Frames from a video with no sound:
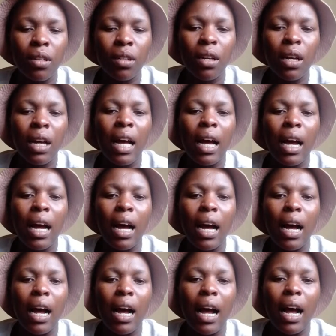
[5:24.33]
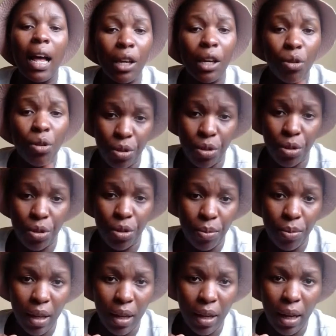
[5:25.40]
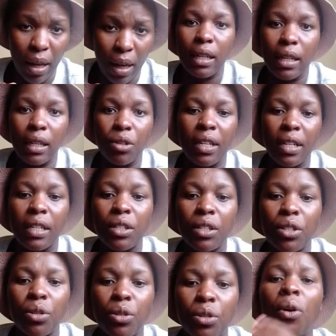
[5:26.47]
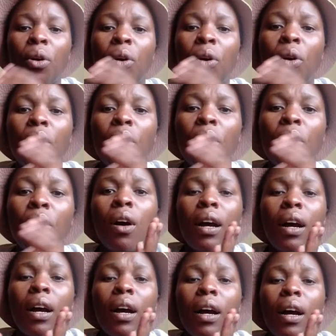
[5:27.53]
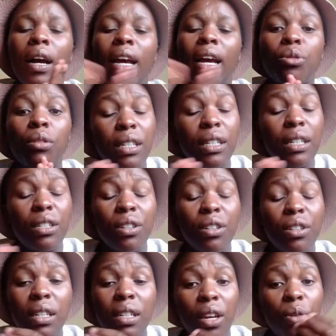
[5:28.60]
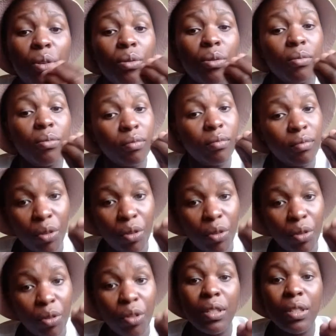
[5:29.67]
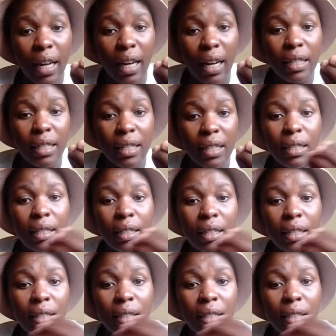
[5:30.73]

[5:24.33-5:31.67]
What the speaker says: a YouTube thumbnail that I was creating. So it will literally take you few seconds. You don't have to